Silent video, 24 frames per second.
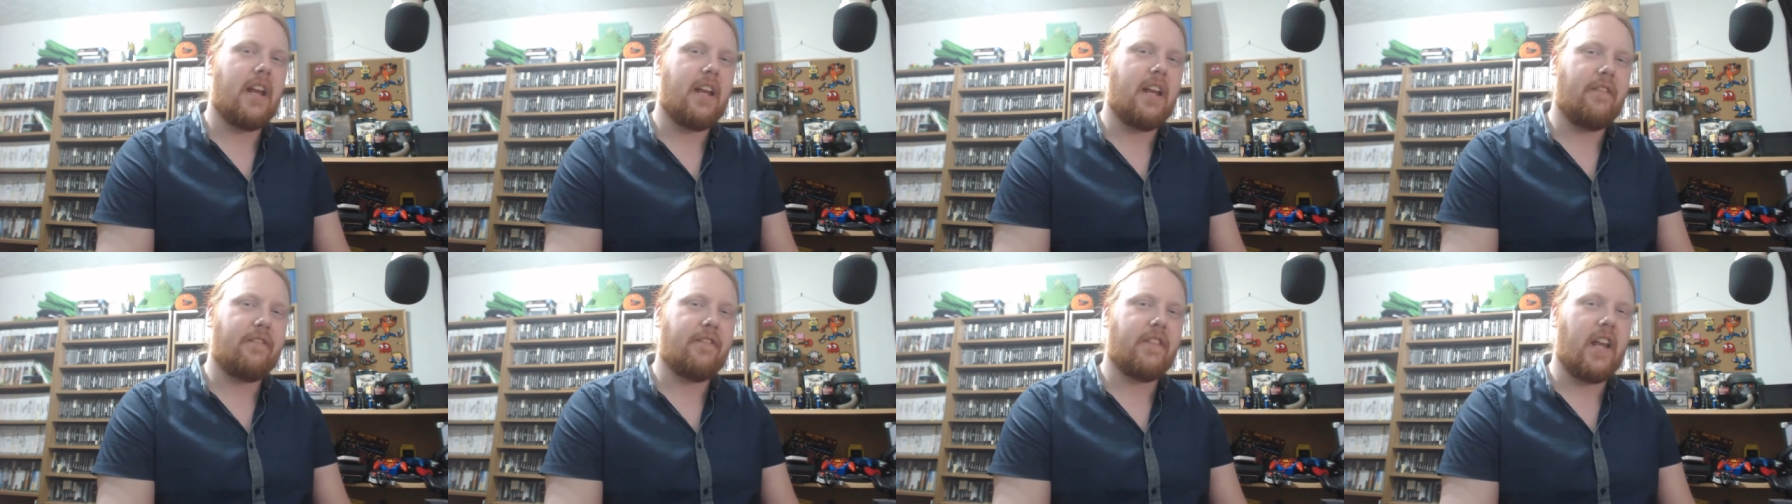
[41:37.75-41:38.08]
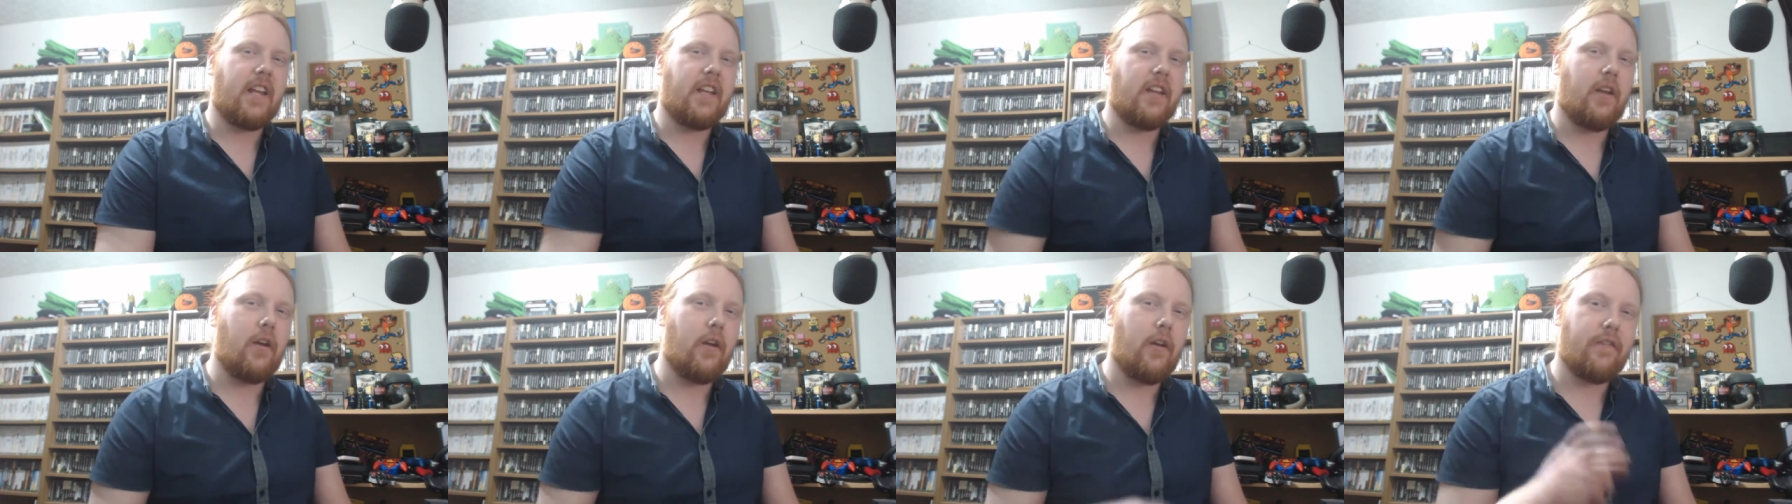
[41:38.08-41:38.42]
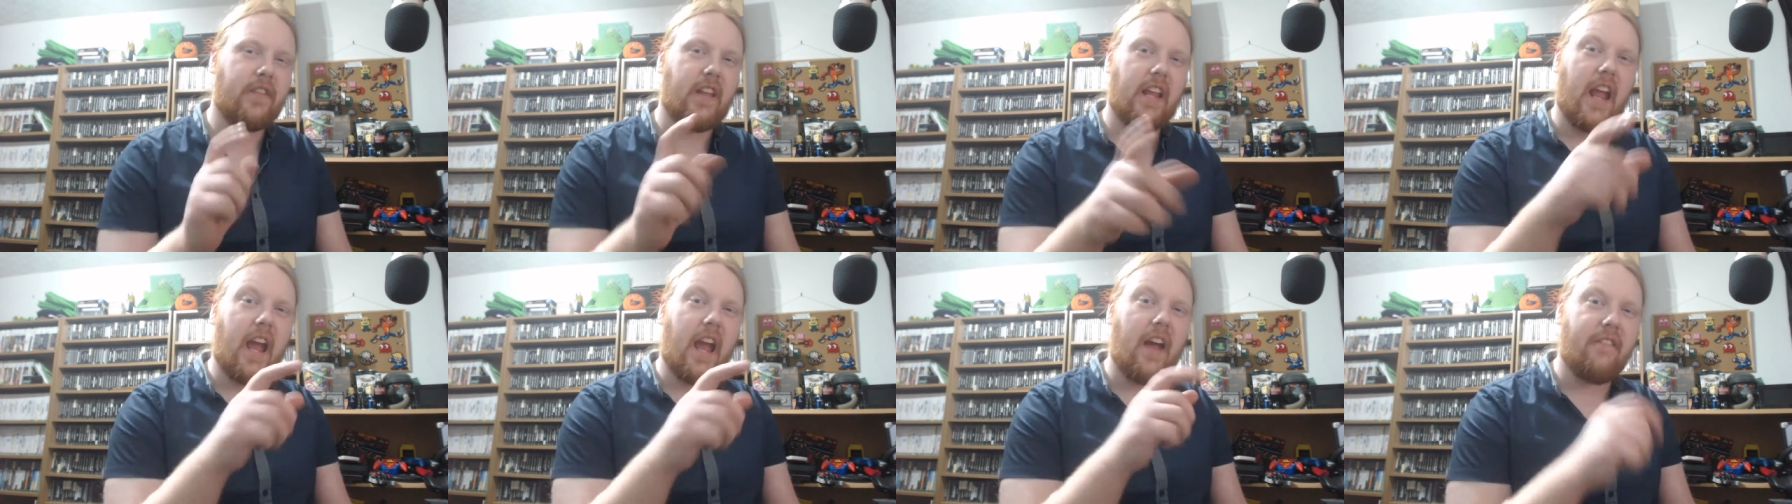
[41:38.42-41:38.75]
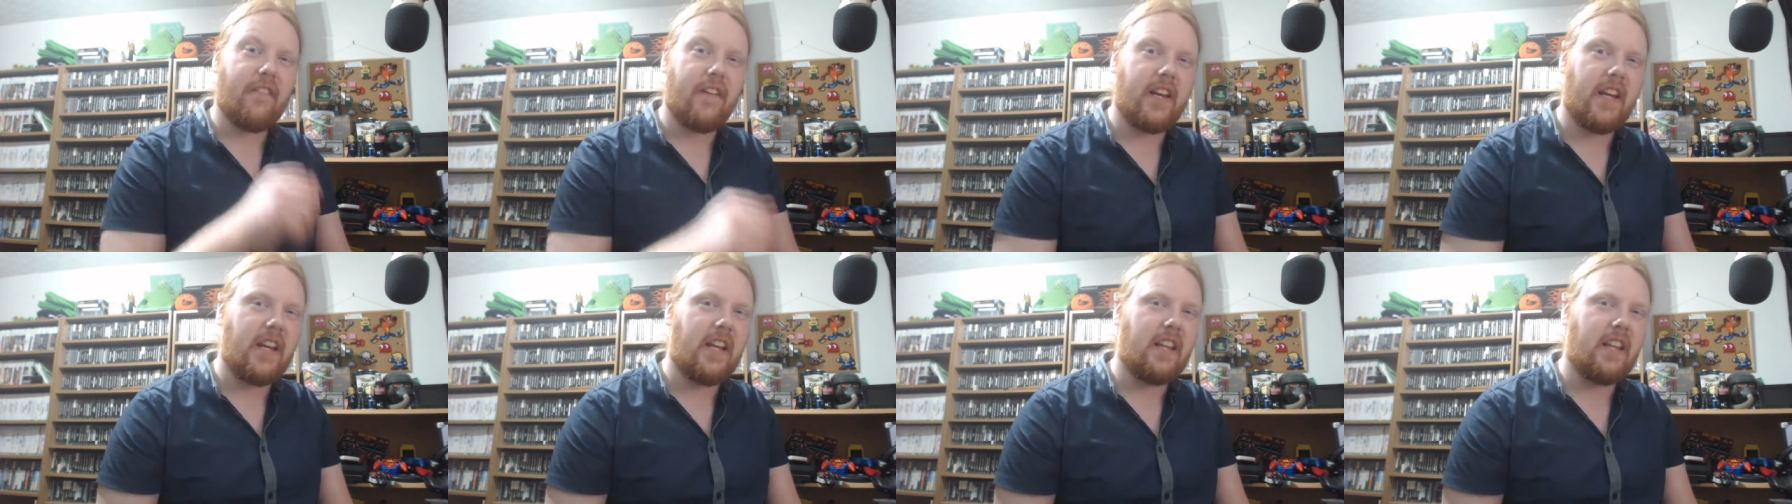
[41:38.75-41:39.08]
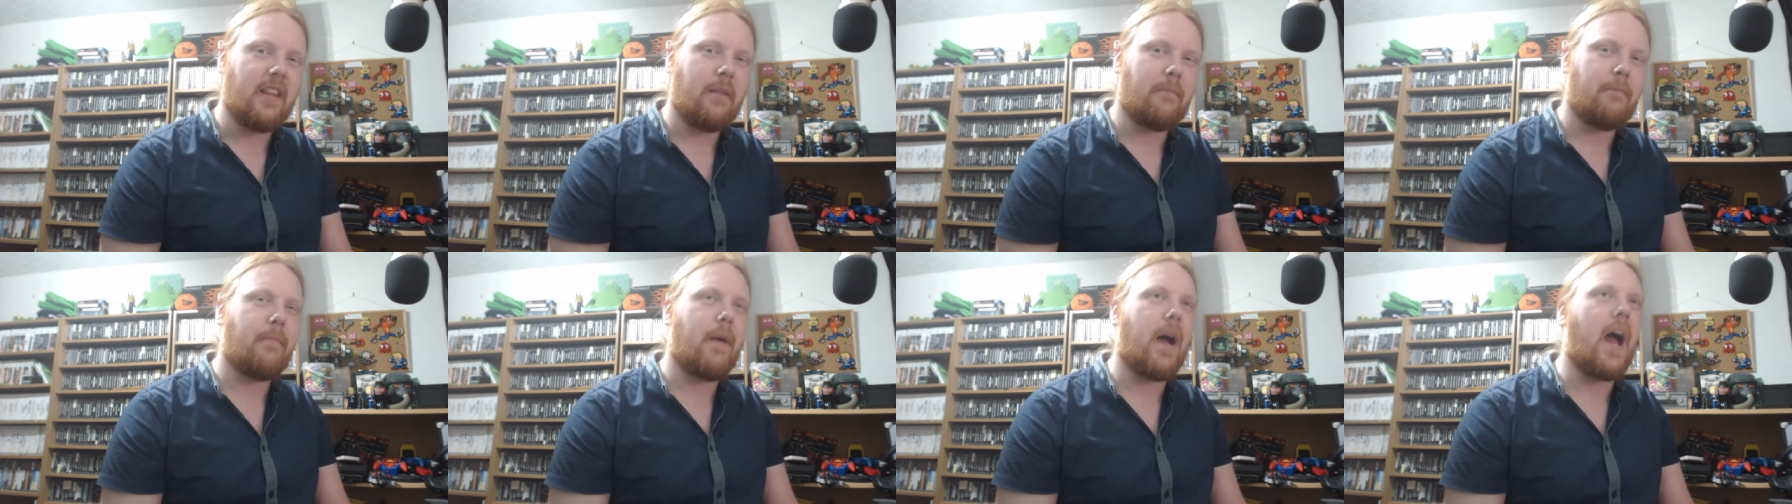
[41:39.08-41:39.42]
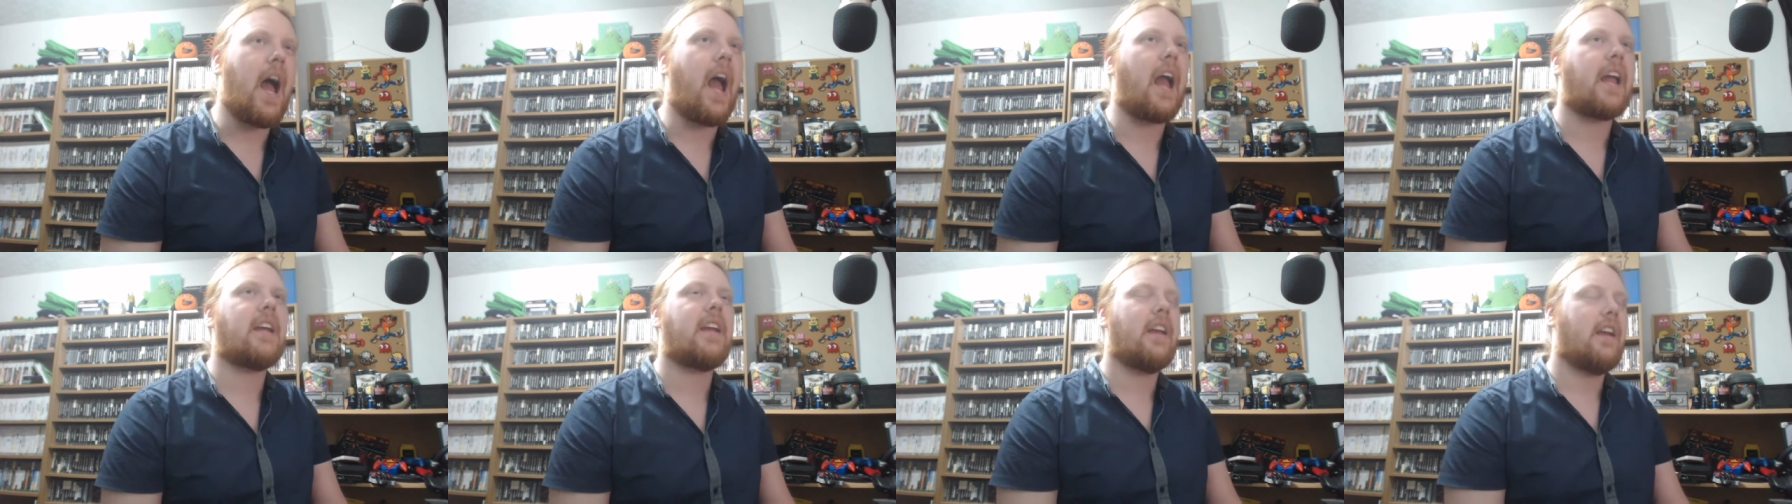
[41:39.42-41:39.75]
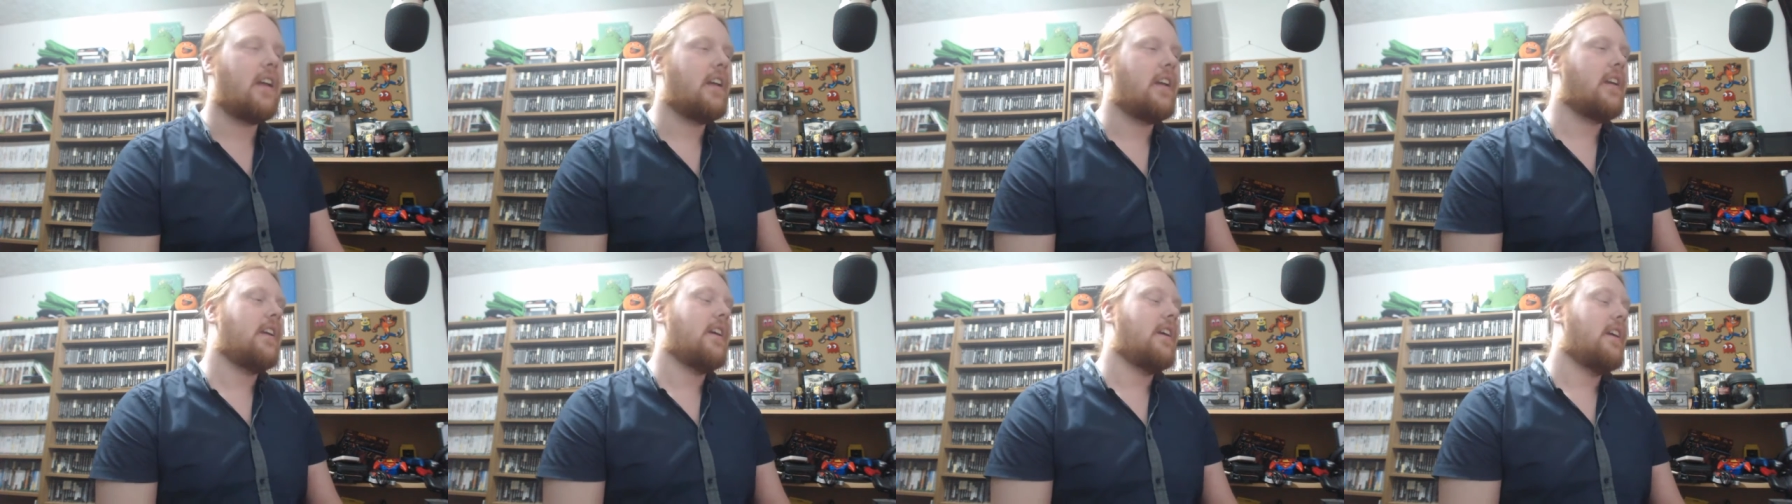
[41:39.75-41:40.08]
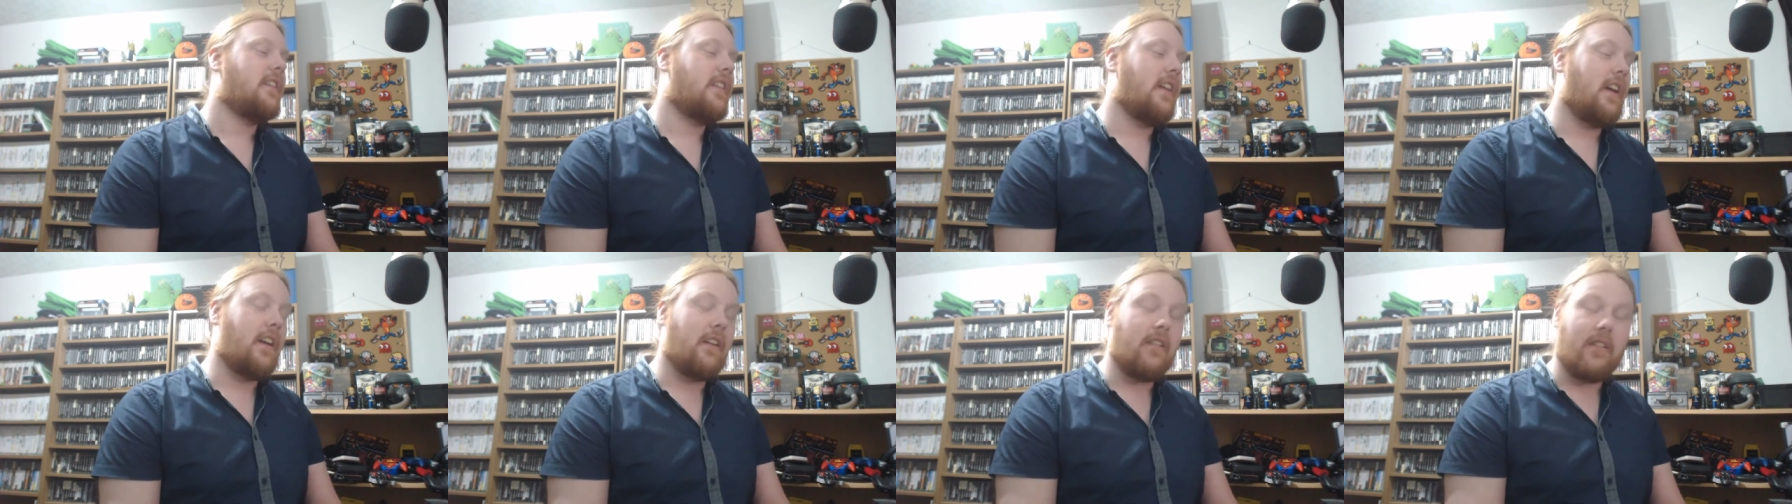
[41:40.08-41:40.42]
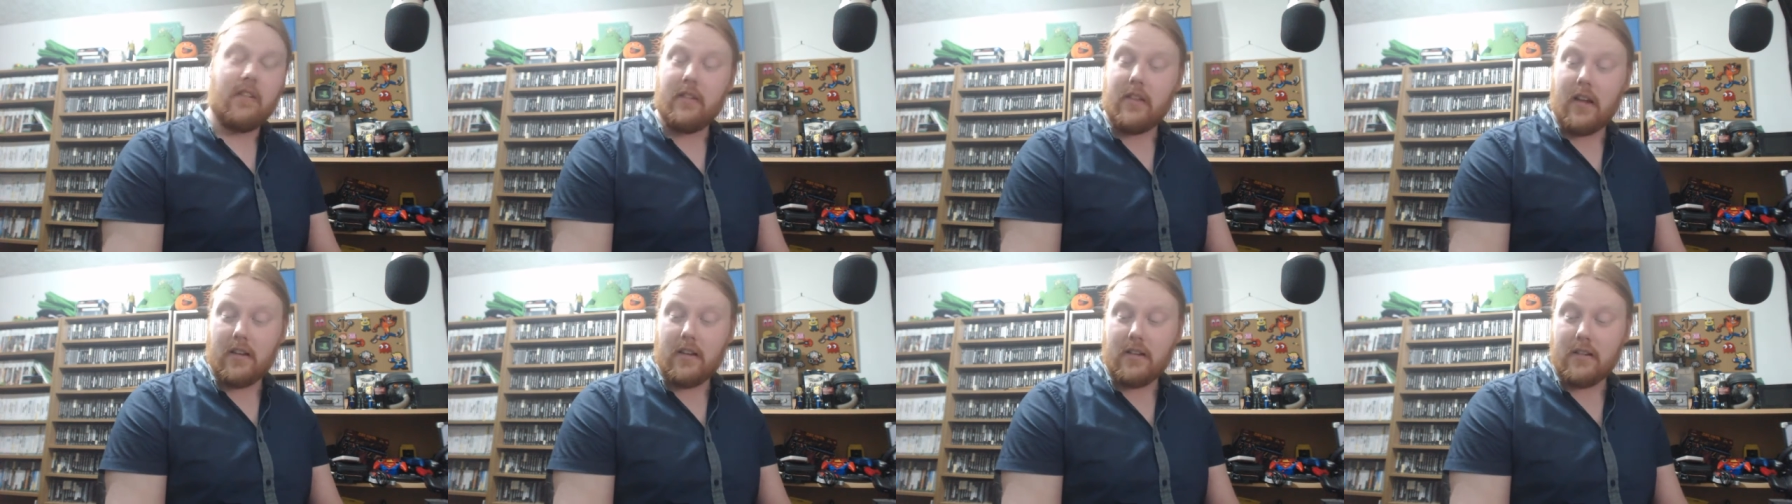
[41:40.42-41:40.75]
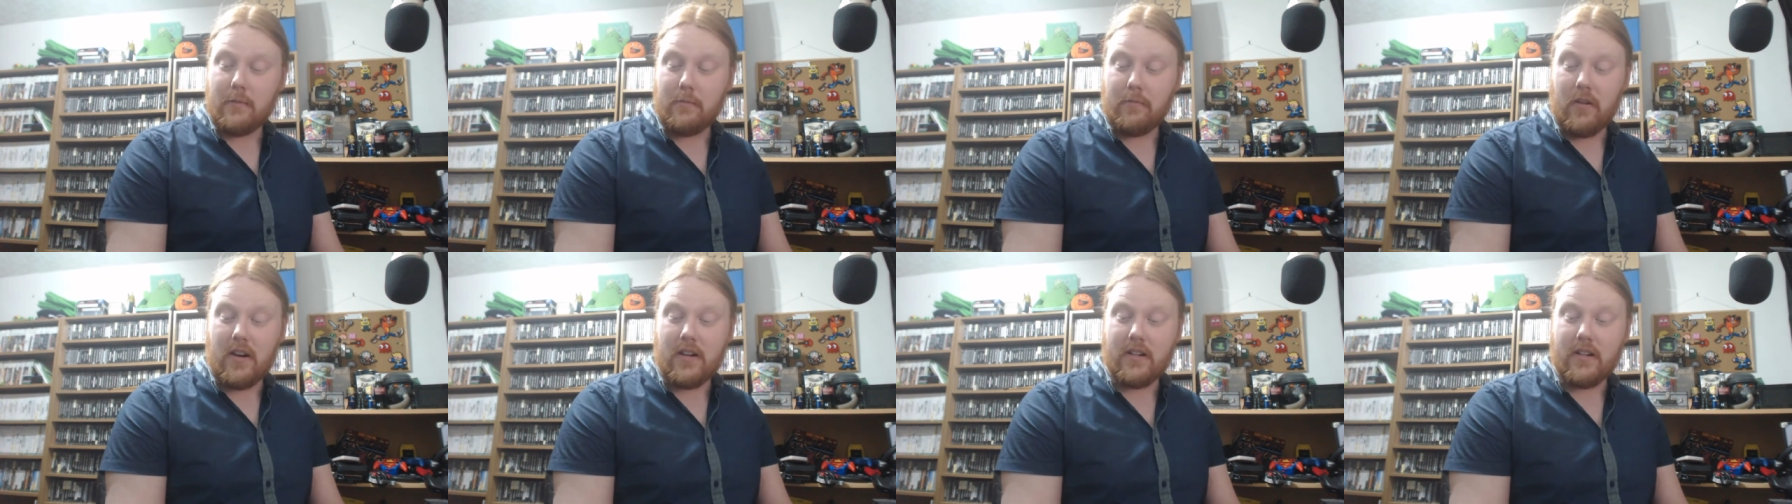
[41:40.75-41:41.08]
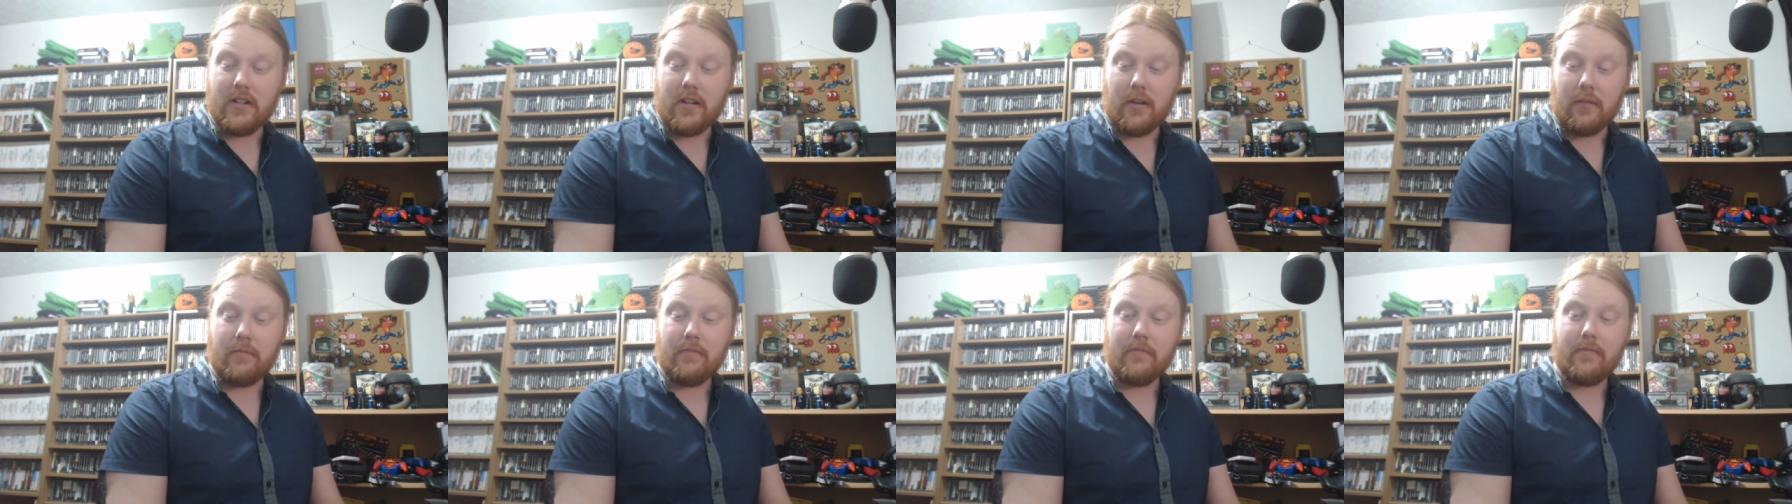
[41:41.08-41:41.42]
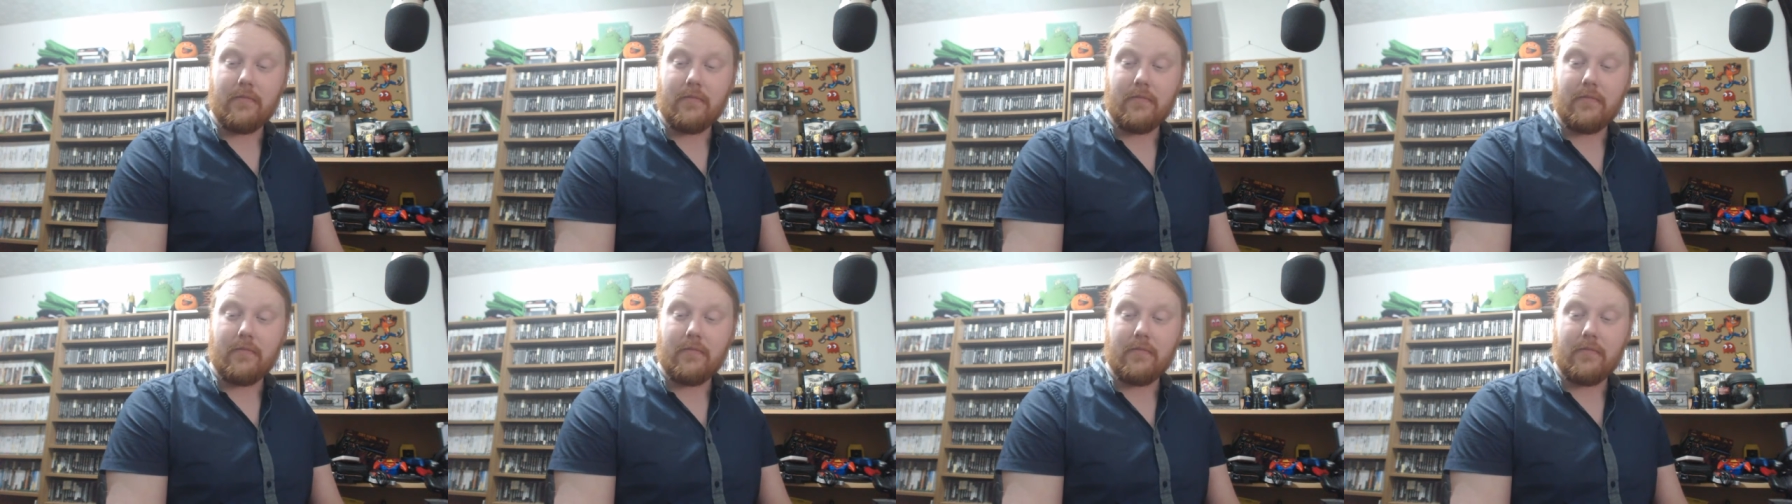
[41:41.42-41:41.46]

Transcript: and if they do, if they have any in the back, they'll surprise you.